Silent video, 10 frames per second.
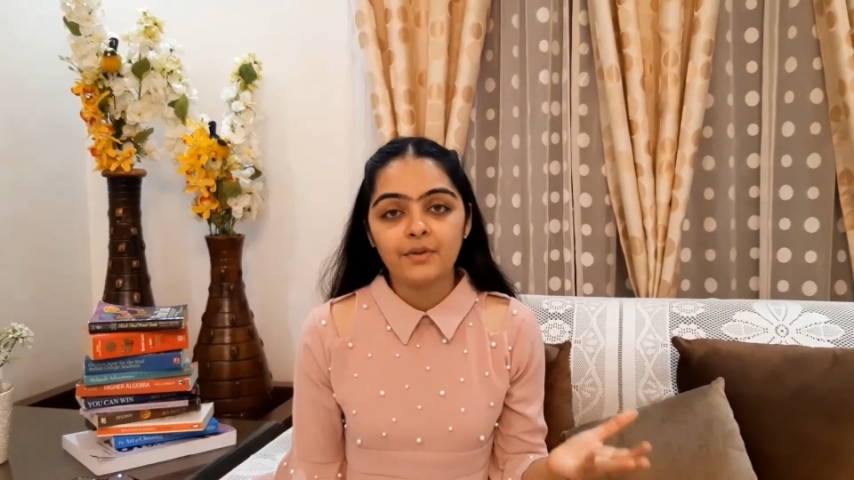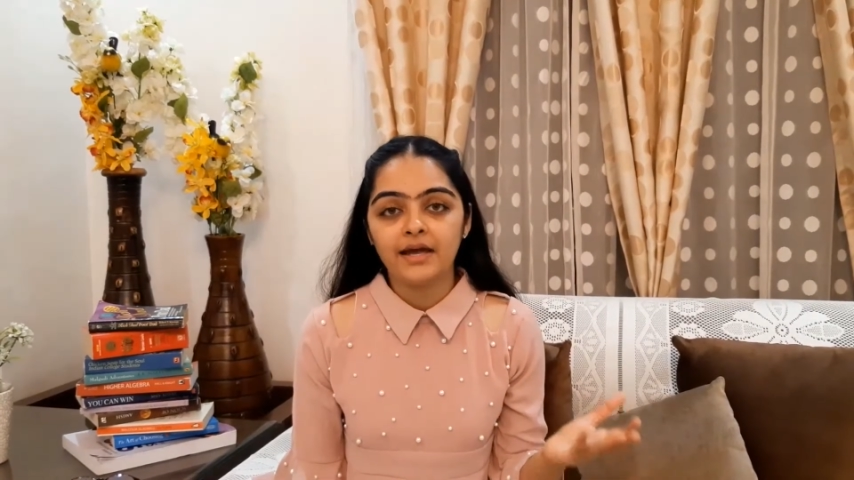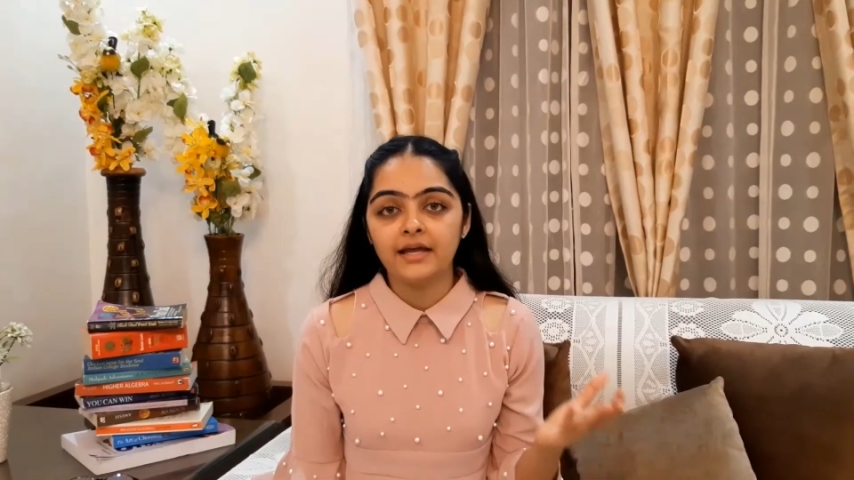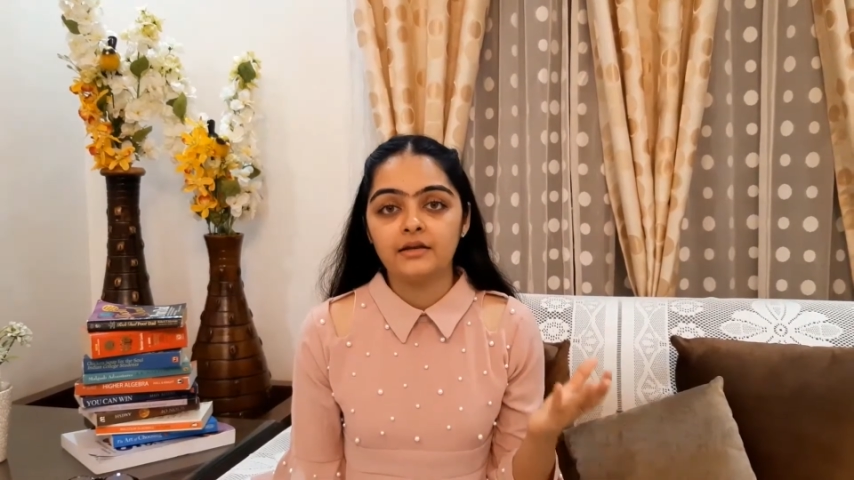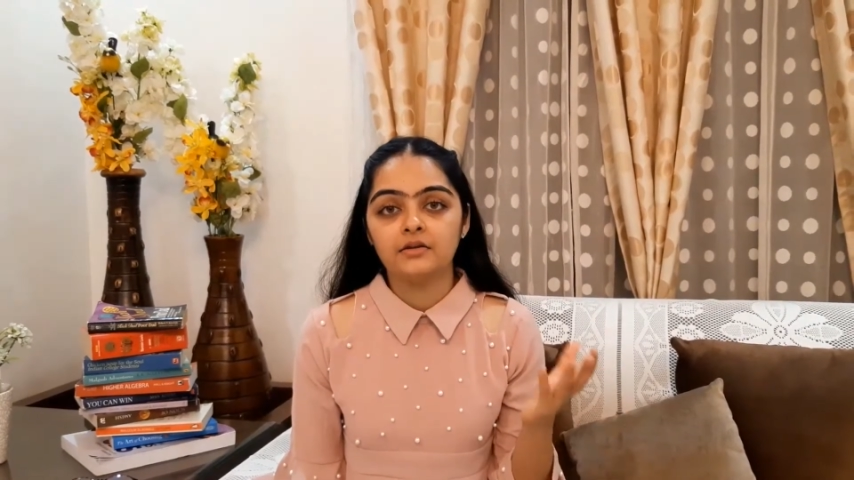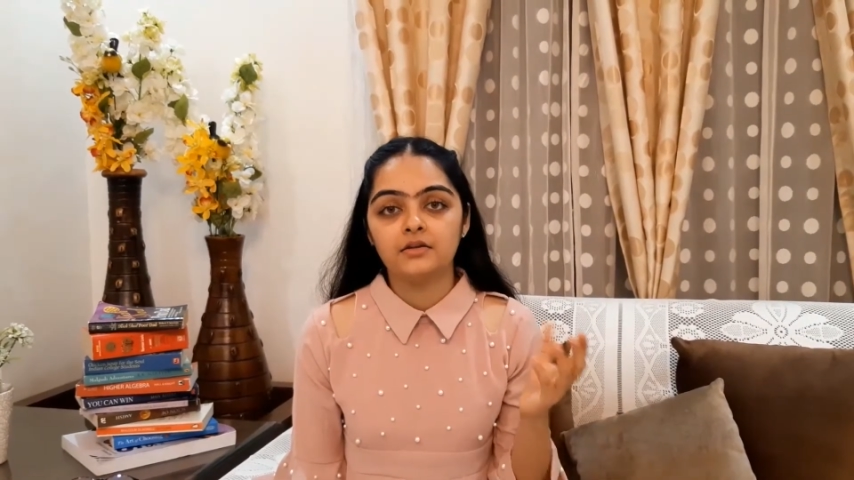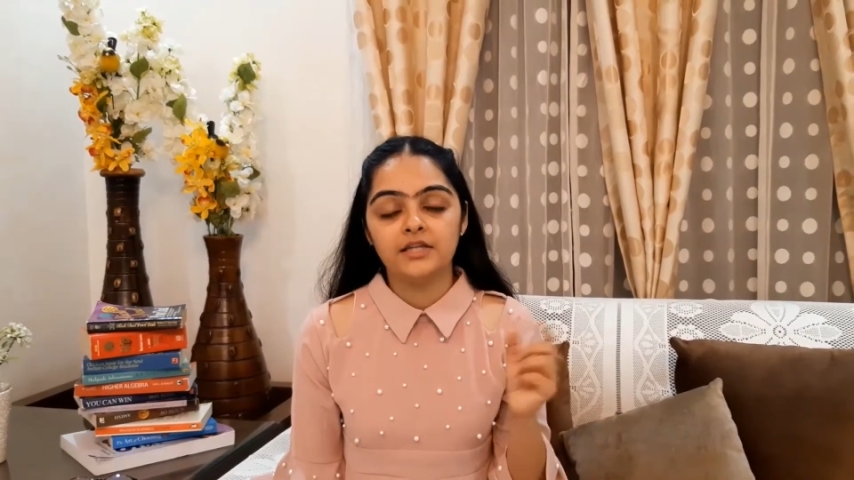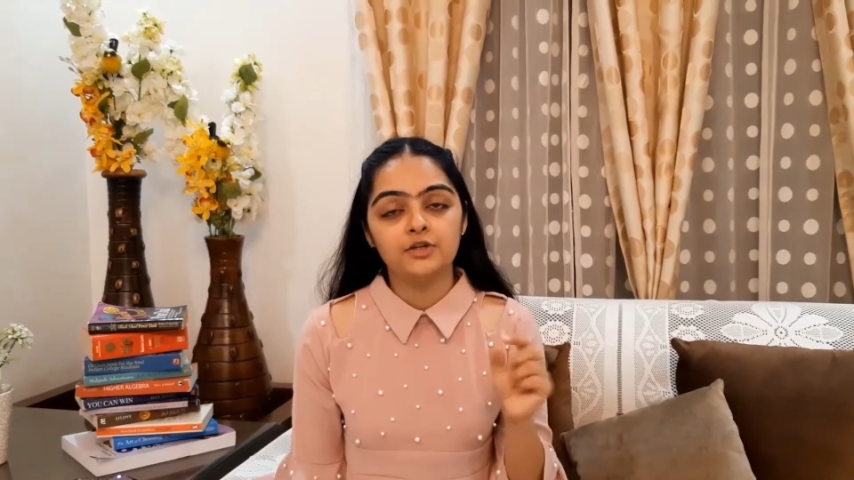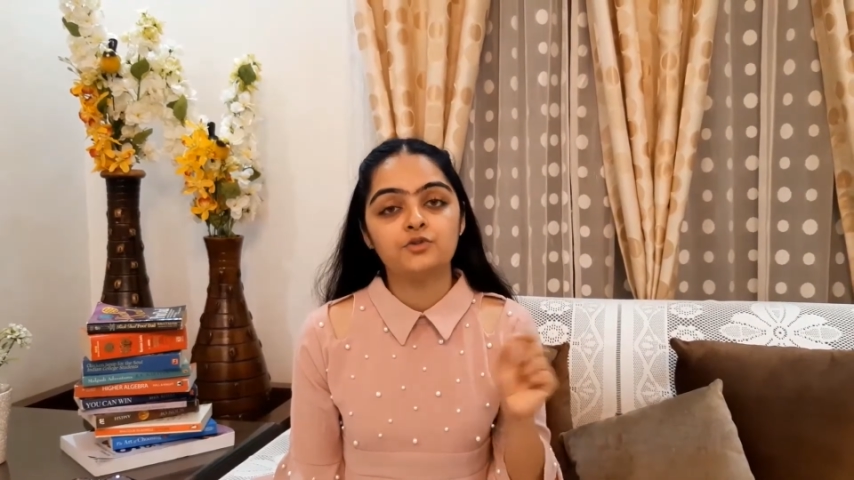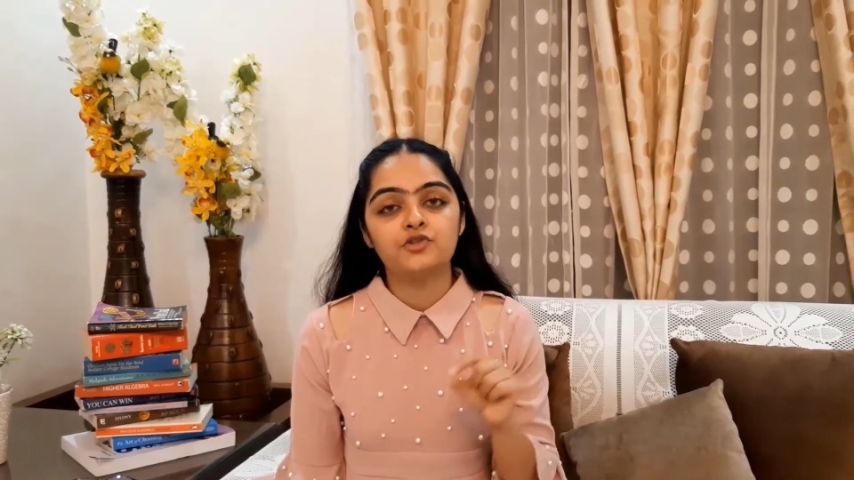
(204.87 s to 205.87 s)
and they
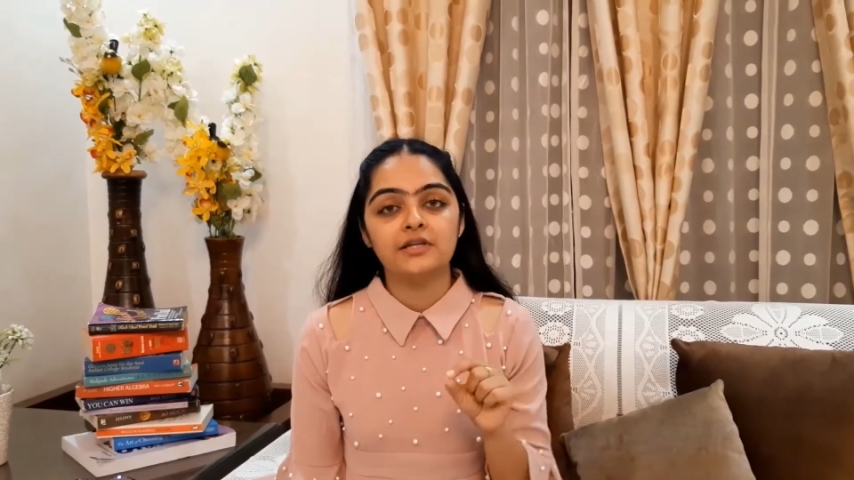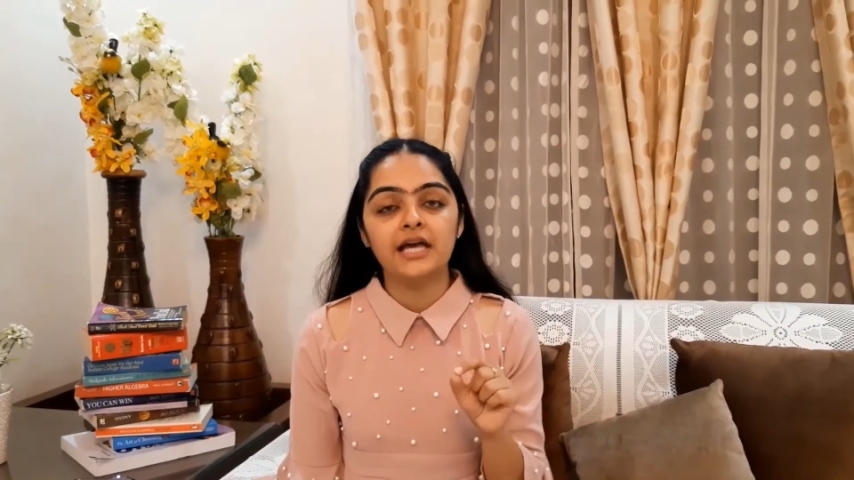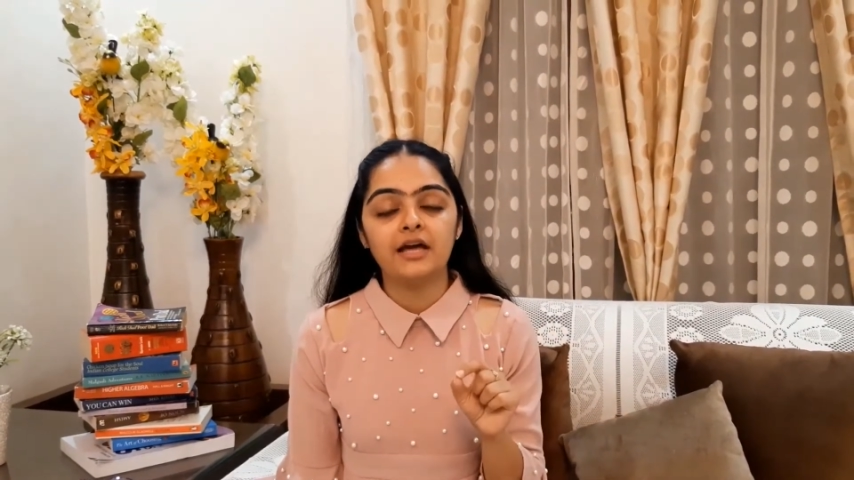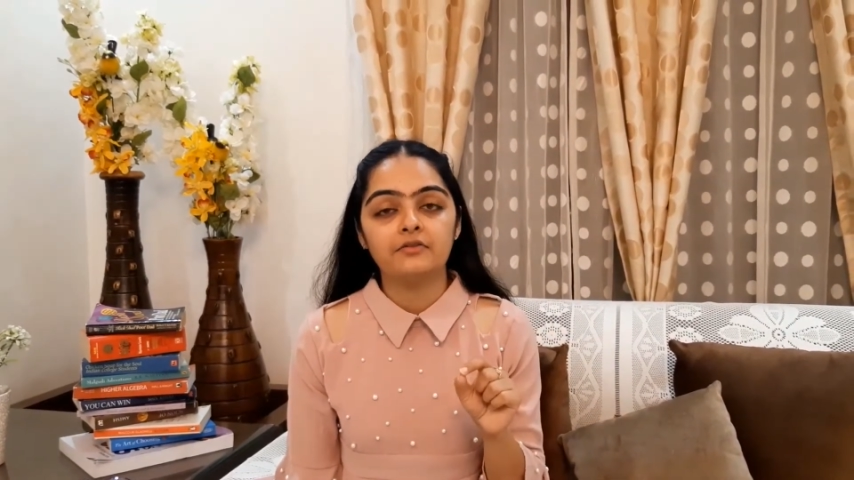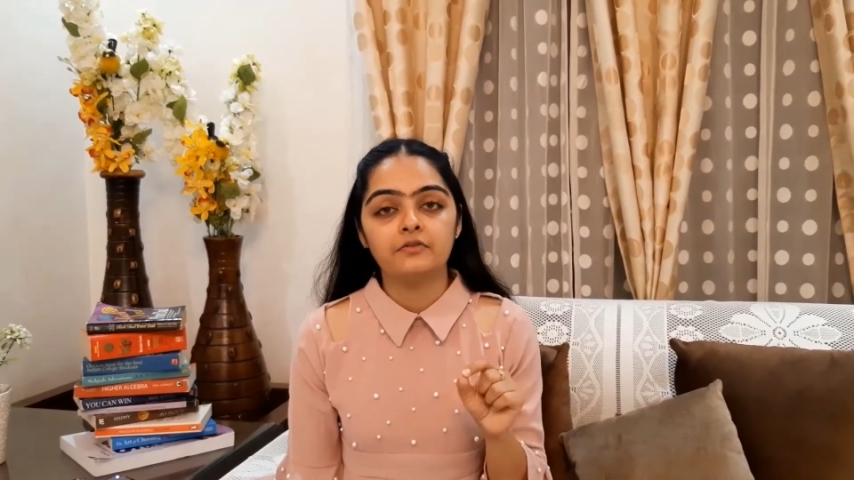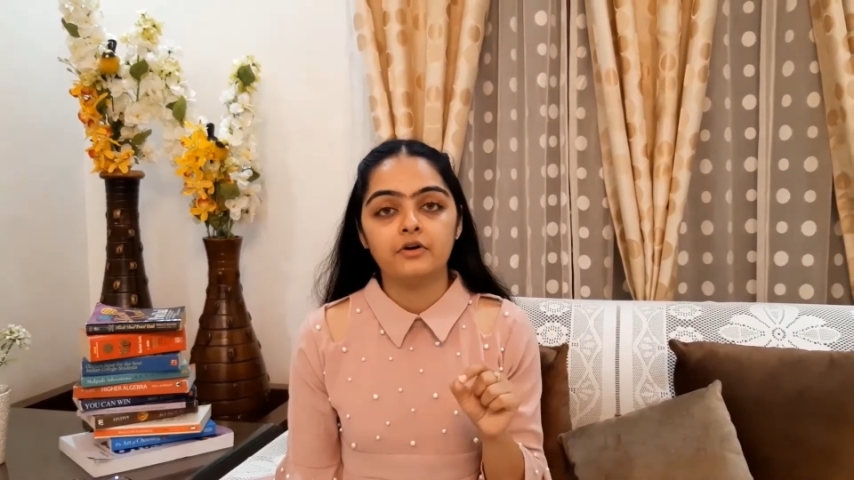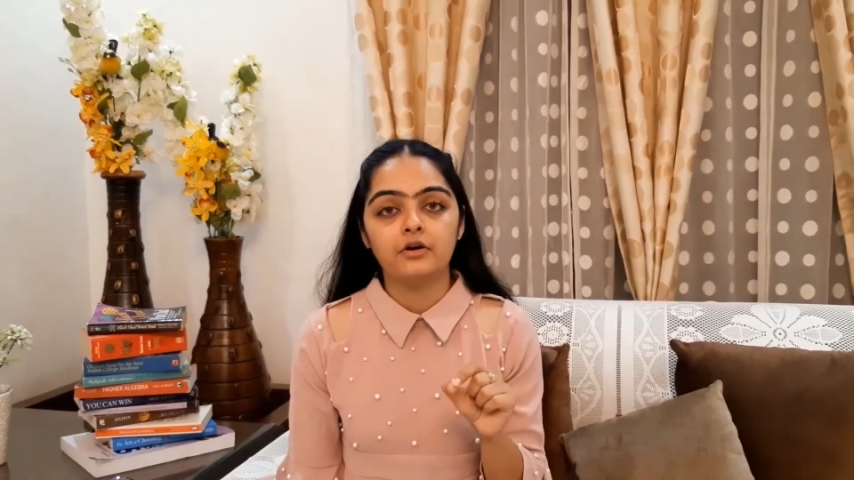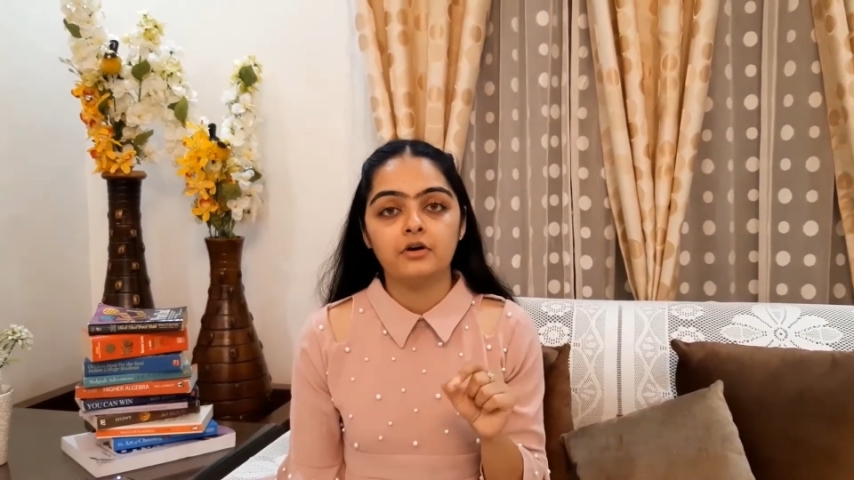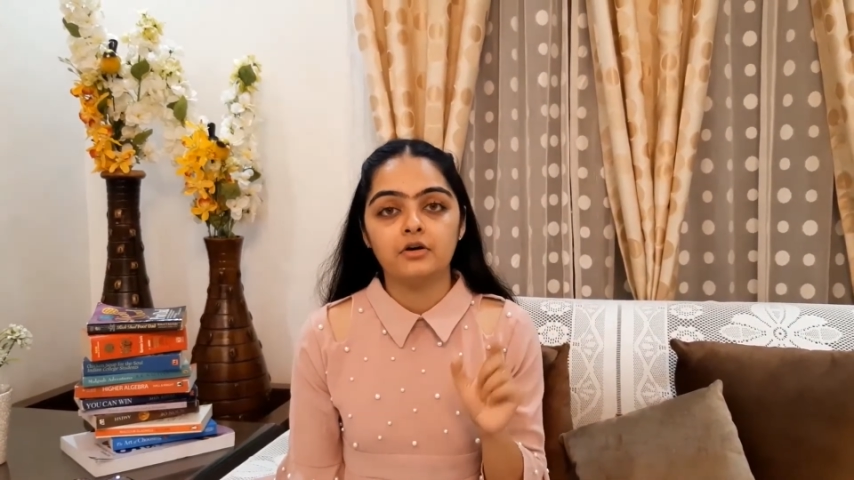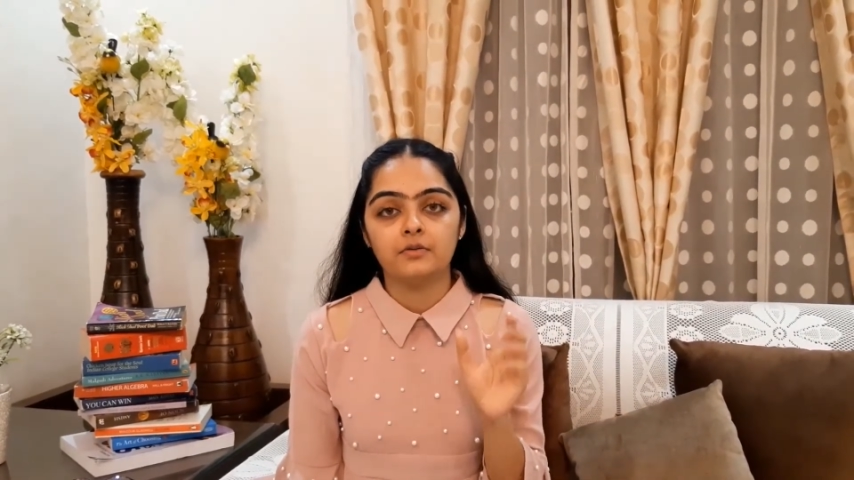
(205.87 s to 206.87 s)
usually have
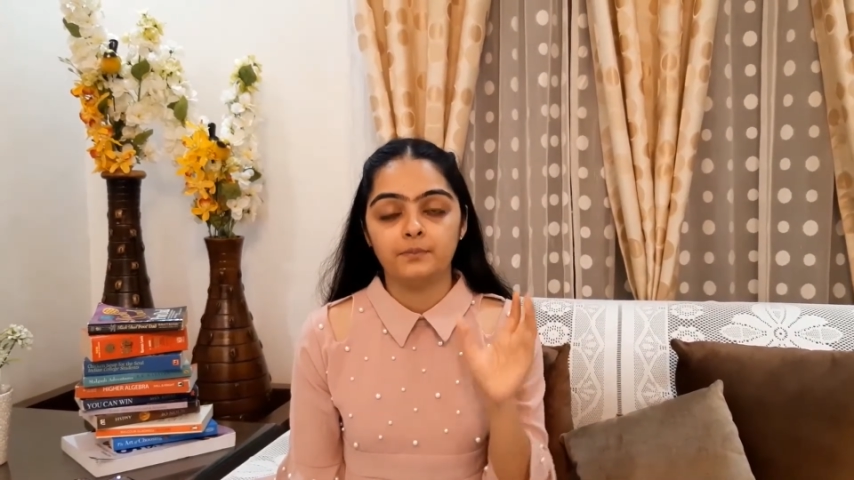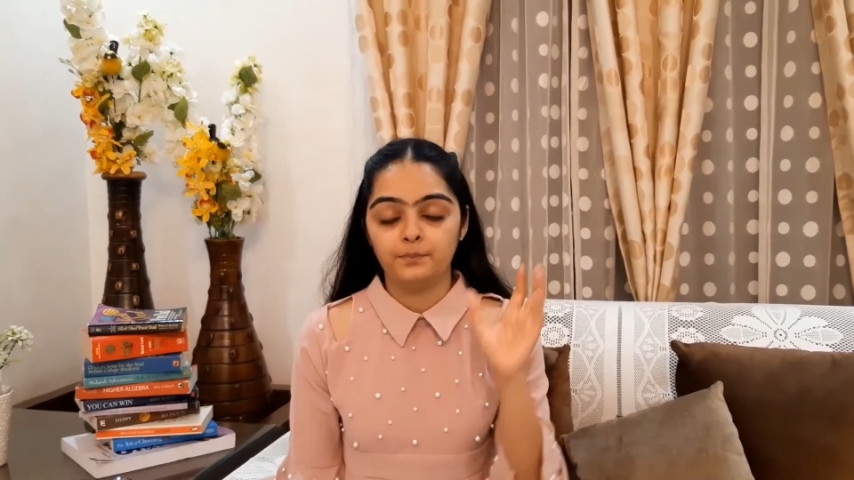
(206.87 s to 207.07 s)
a